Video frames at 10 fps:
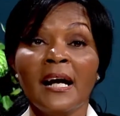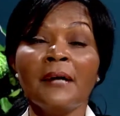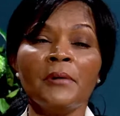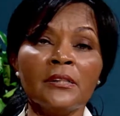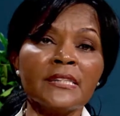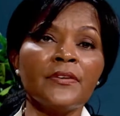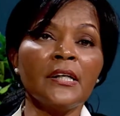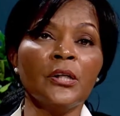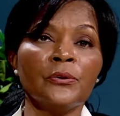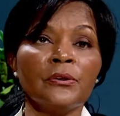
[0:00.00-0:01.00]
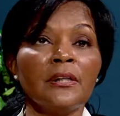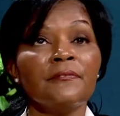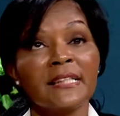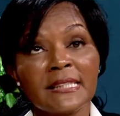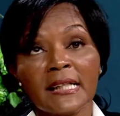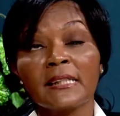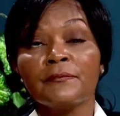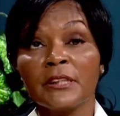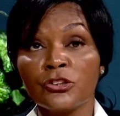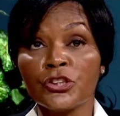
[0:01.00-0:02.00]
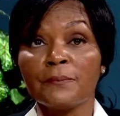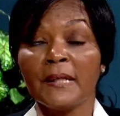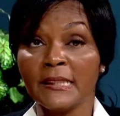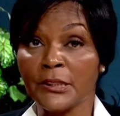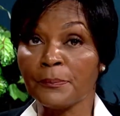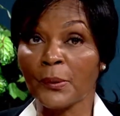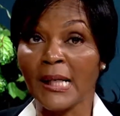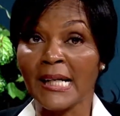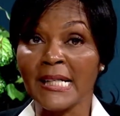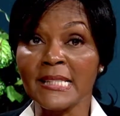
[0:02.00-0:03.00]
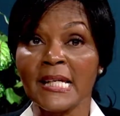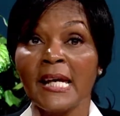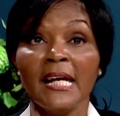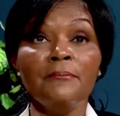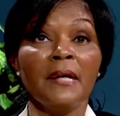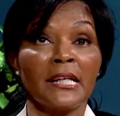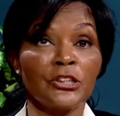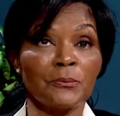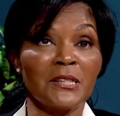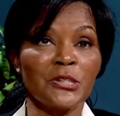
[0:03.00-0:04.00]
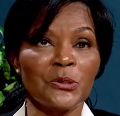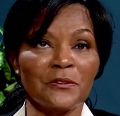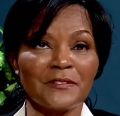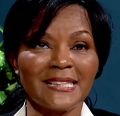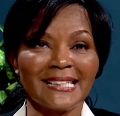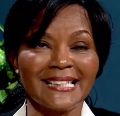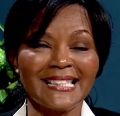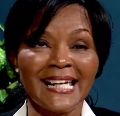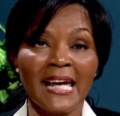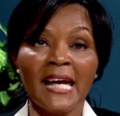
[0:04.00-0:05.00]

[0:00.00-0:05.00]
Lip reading: I'm also the owner of Executive Leadership Enterprise and Management Services.